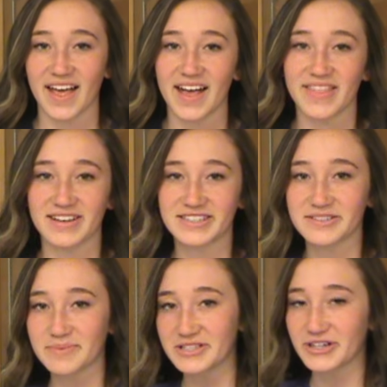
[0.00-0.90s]
This
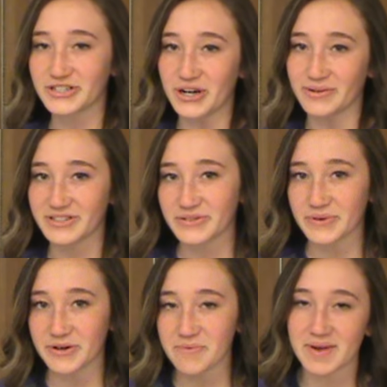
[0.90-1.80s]
is Mr. Jones's
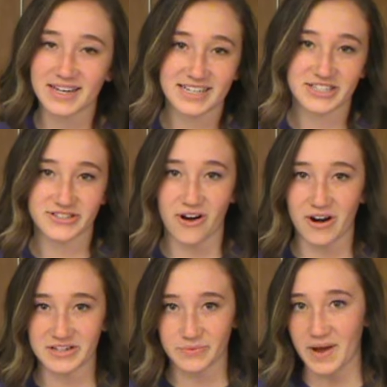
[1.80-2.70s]
room. He teaches
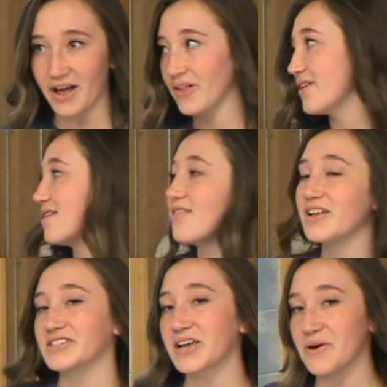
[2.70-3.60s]
art as well.
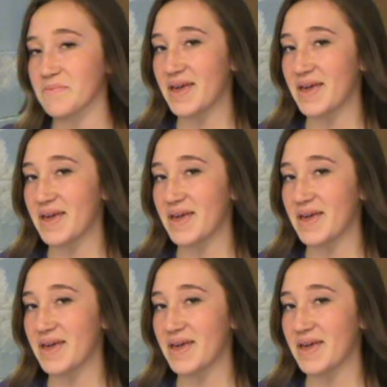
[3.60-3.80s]
Let's go and